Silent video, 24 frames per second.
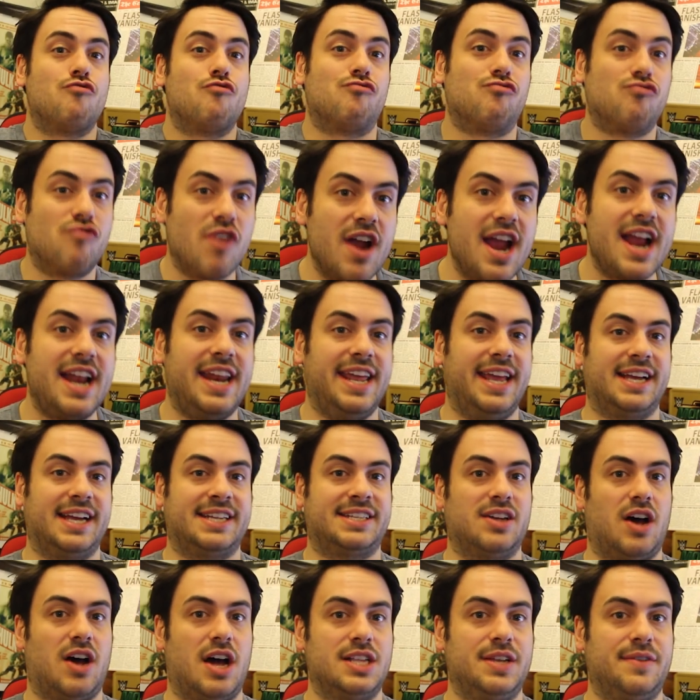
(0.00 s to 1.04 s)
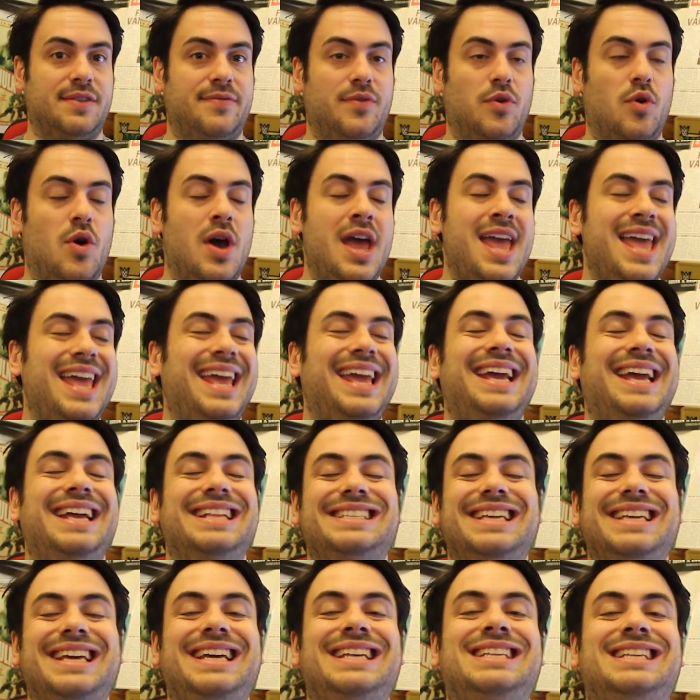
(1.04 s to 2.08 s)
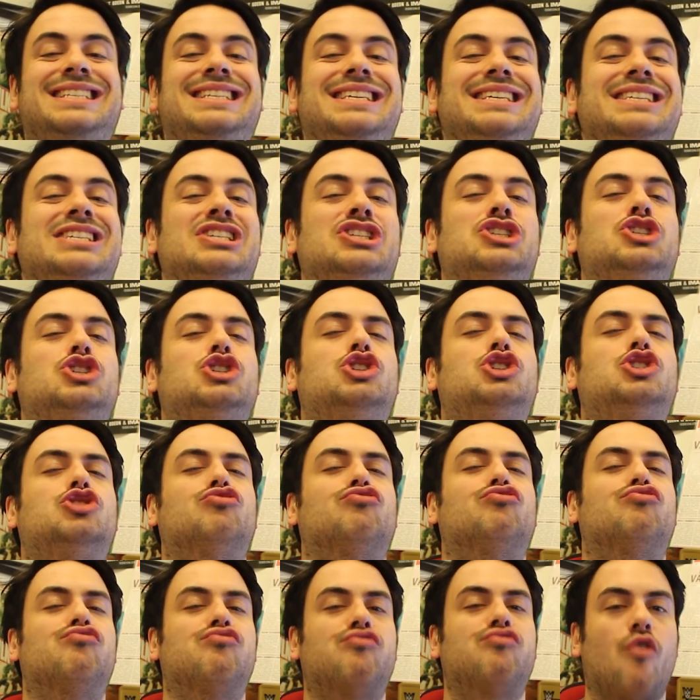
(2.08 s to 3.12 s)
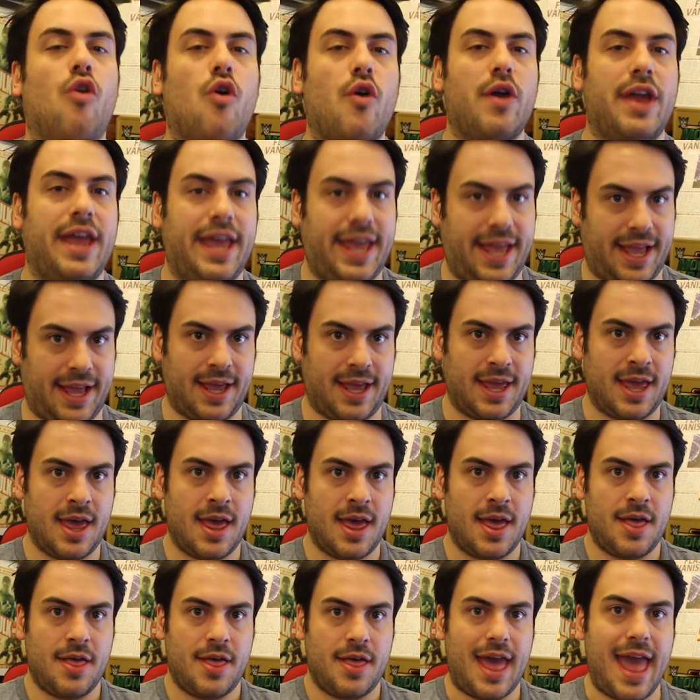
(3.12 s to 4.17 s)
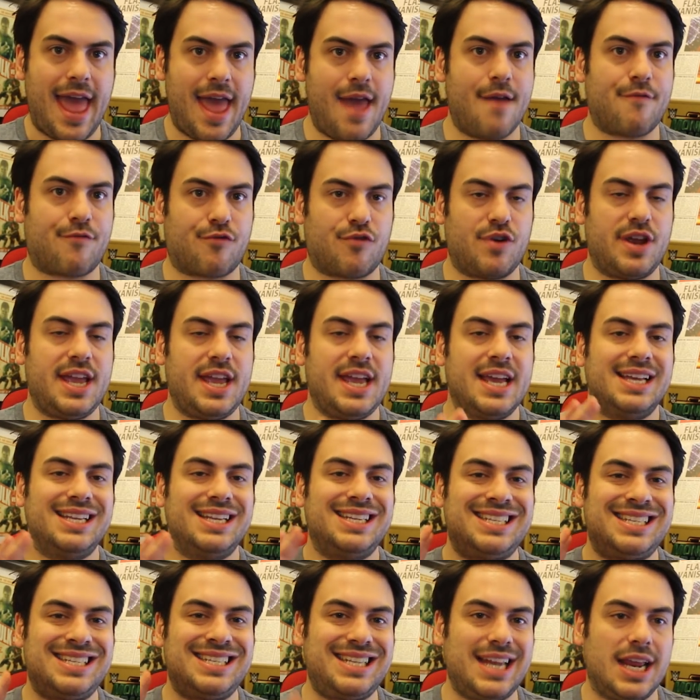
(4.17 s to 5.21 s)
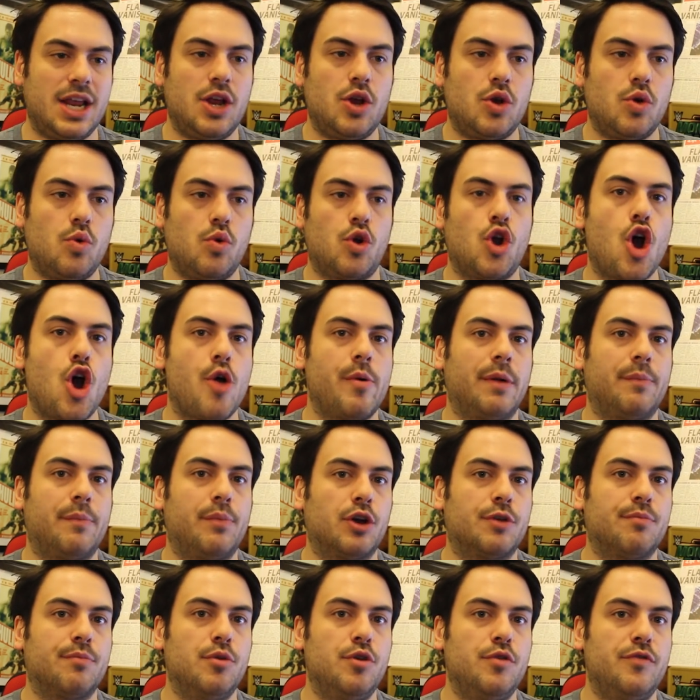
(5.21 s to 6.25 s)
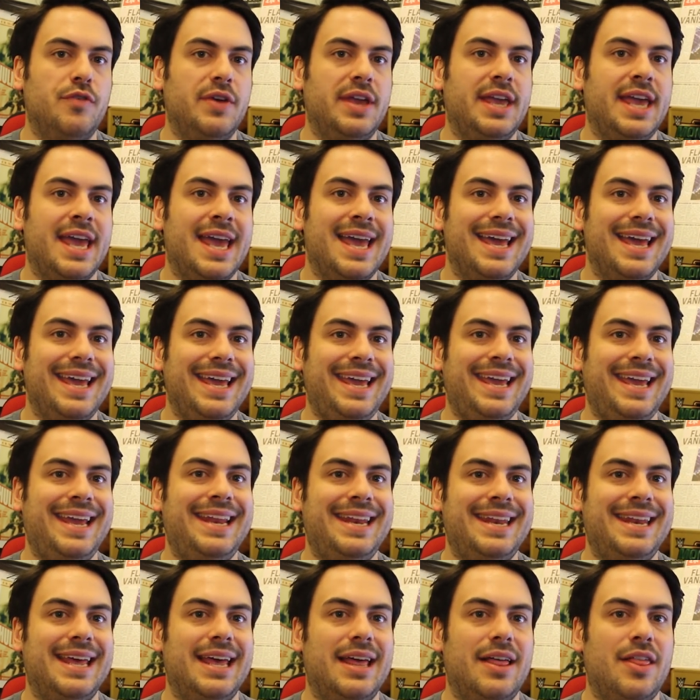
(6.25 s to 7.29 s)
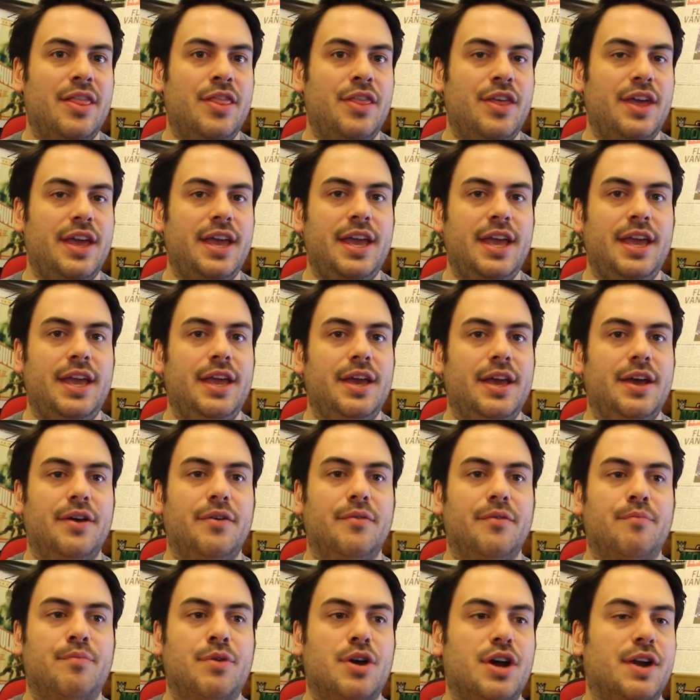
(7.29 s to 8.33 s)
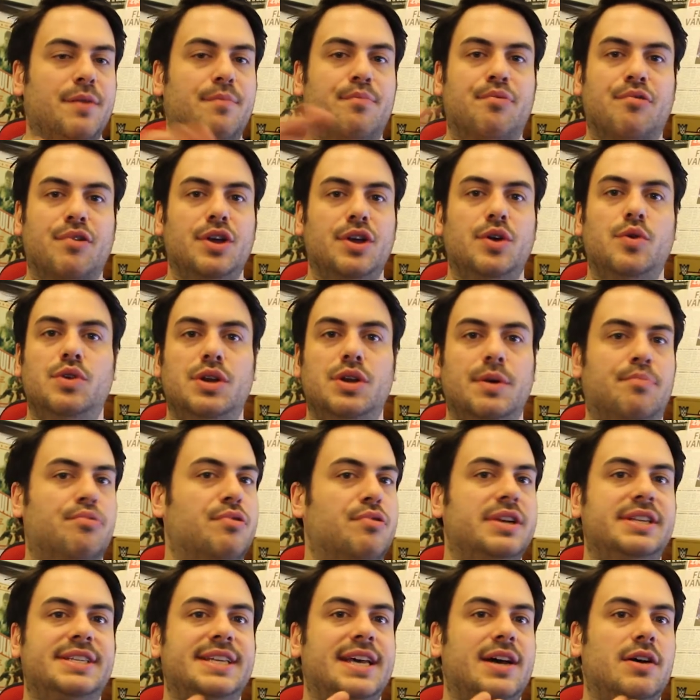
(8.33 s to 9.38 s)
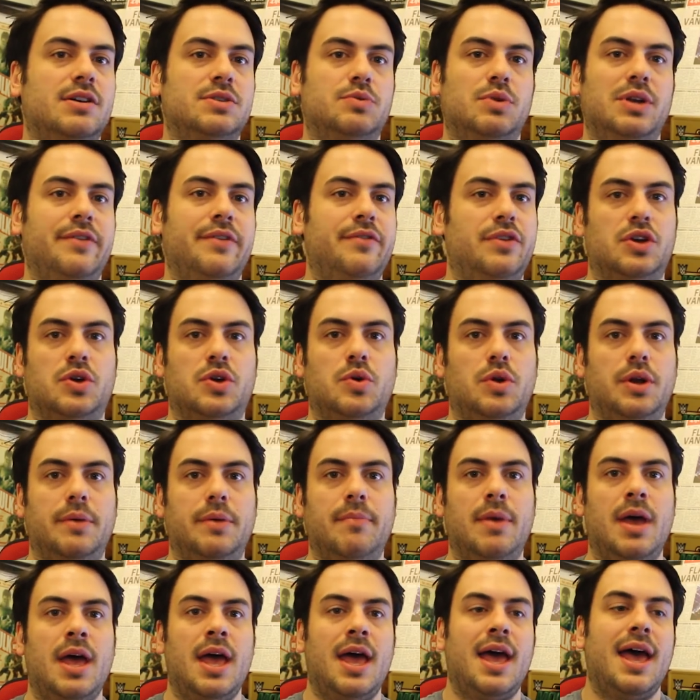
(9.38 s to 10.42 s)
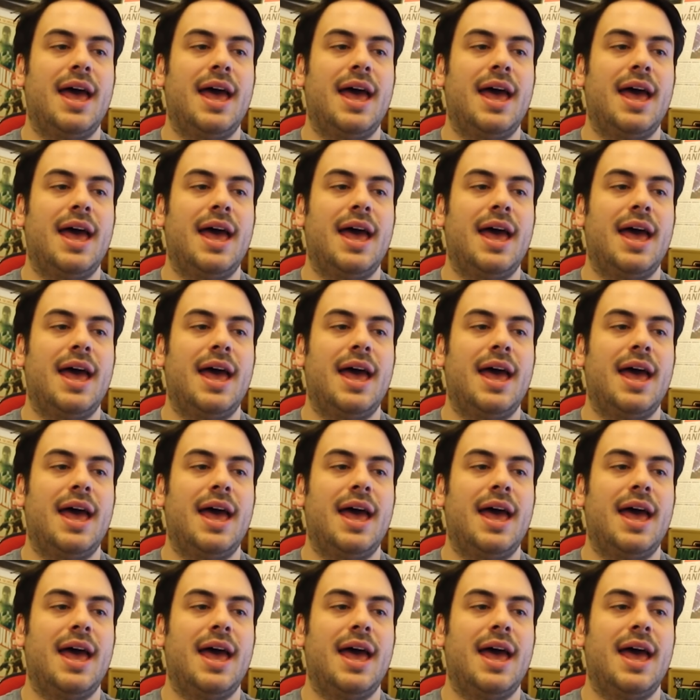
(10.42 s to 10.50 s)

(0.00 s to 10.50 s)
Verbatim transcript: really excited for. It is destroying every single comic book movie in the kind of pre-order, pre-sales, whatever you call them,